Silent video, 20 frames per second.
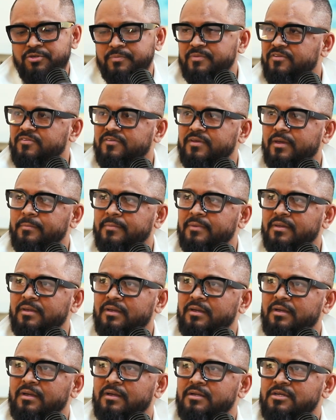this time.
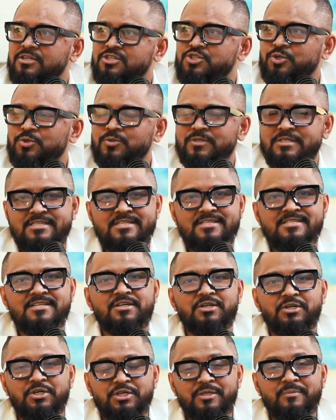So this is a
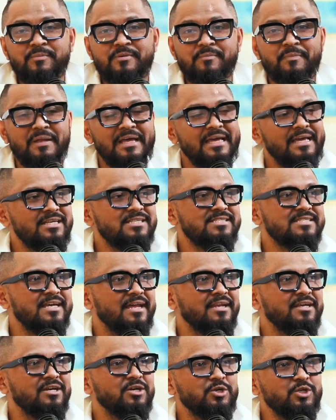good place
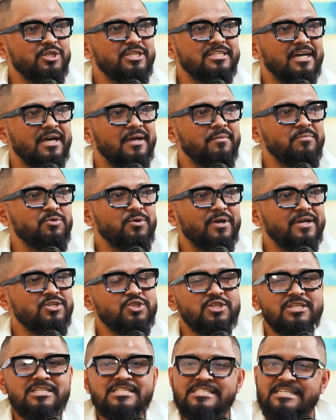and a good time to
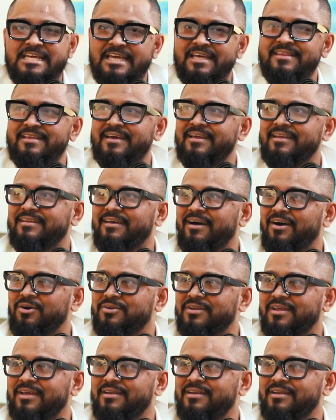actually say that out. And